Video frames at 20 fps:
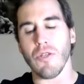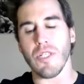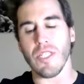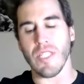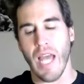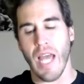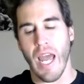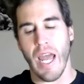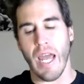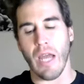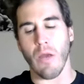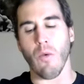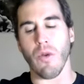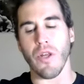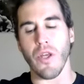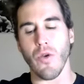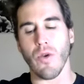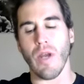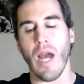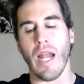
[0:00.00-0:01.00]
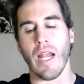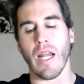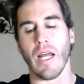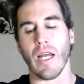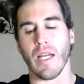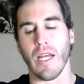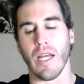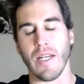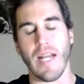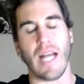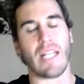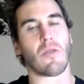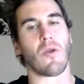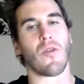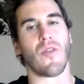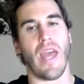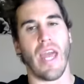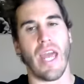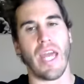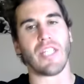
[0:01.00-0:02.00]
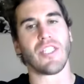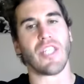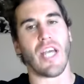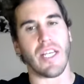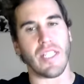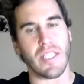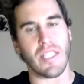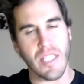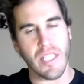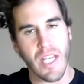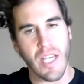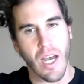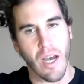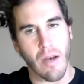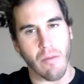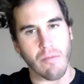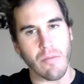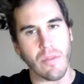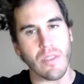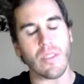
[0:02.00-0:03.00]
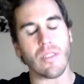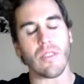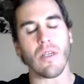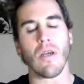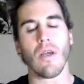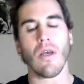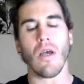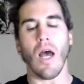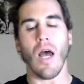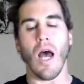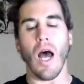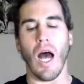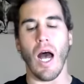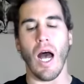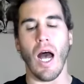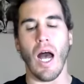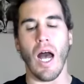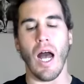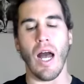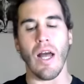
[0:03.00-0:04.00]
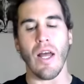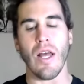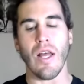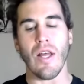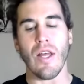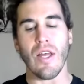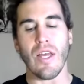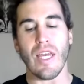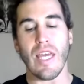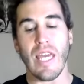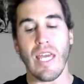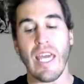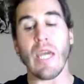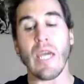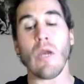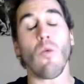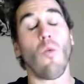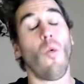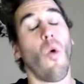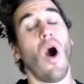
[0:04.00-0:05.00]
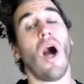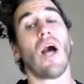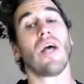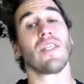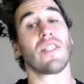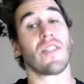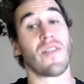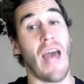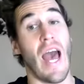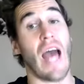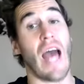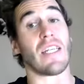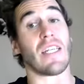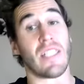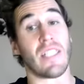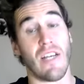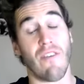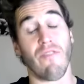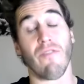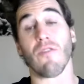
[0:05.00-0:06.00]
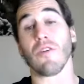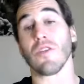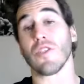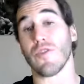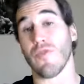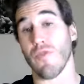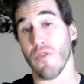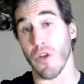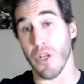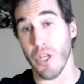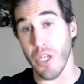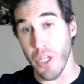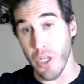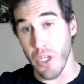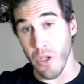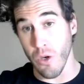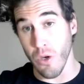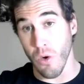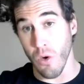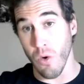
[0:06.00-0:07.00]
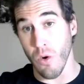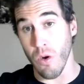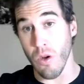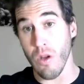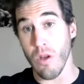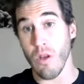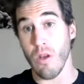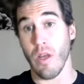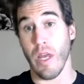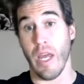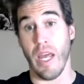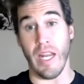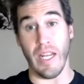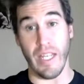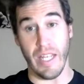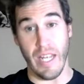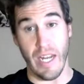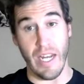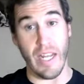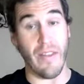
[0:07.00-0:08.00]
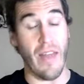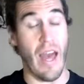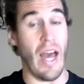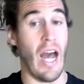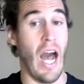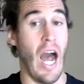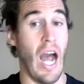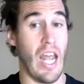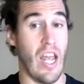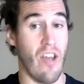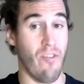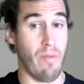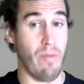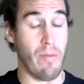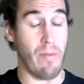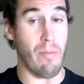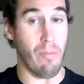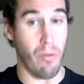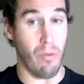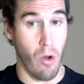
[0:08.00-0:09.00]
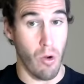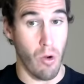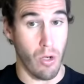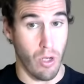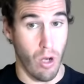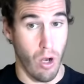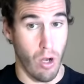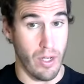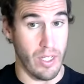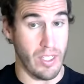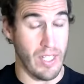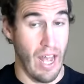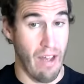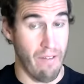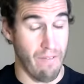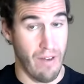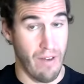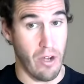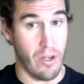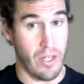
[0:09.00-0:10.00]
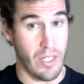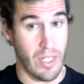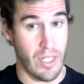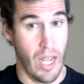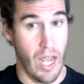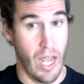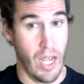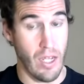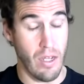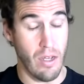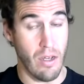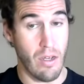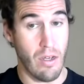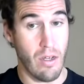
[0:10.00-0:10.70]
saying, when you kind of connect with AJ Sims, he was that difference for you in getting that IFBB Pro card. Is that fair to say?